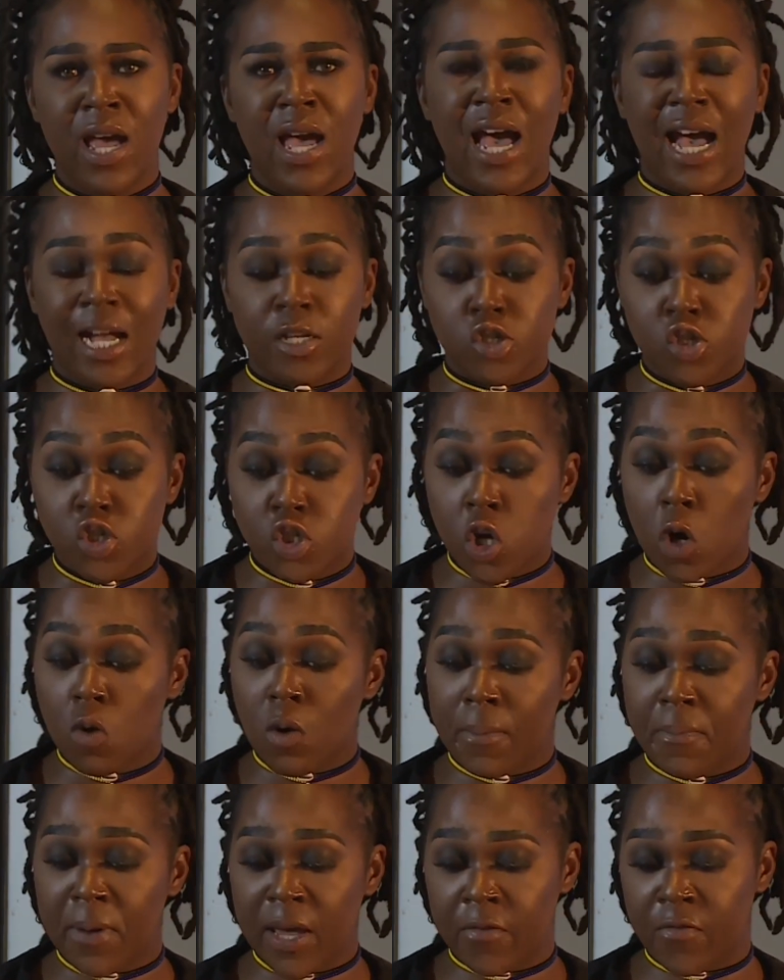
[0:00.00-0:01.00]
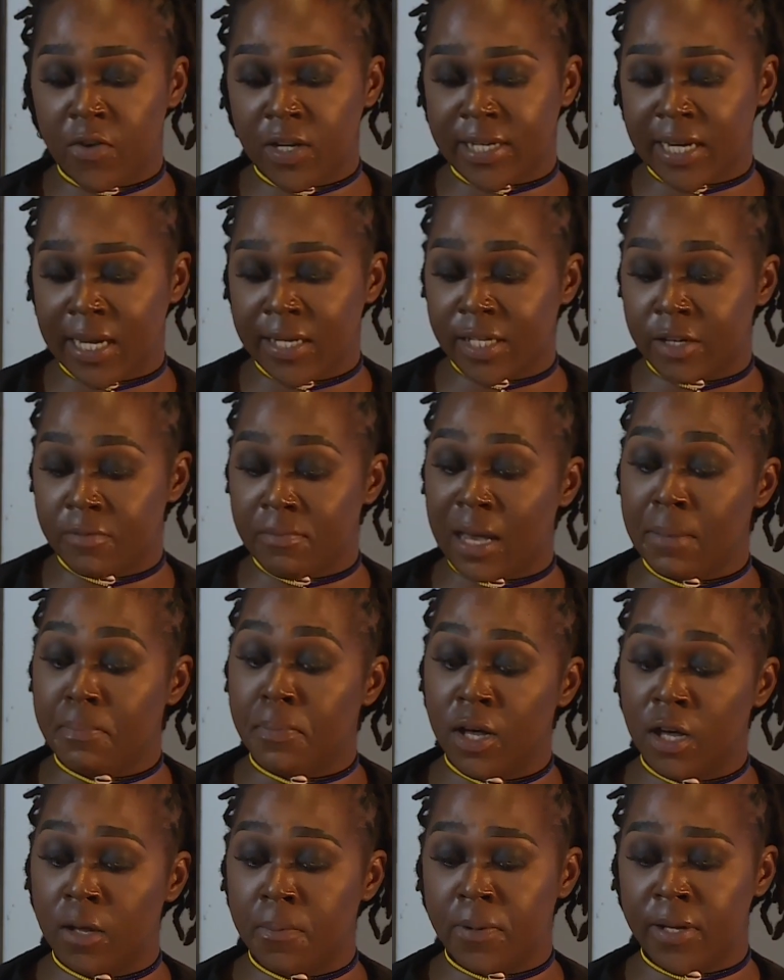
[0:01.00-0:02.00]
and show up every day to my
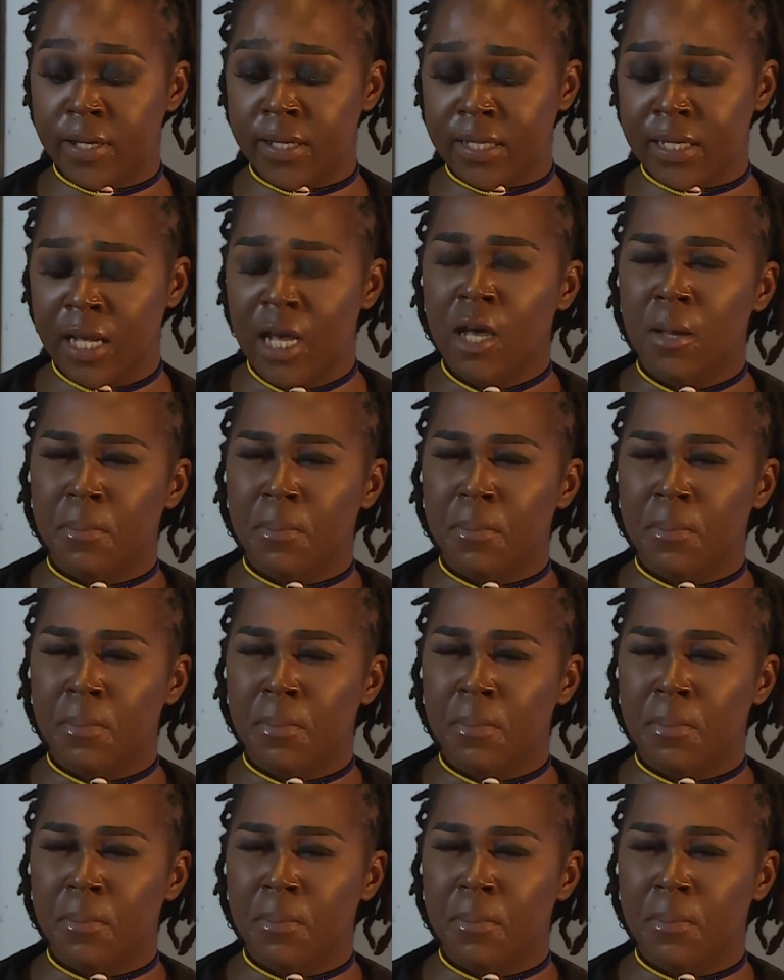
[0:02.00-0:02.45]
purpose,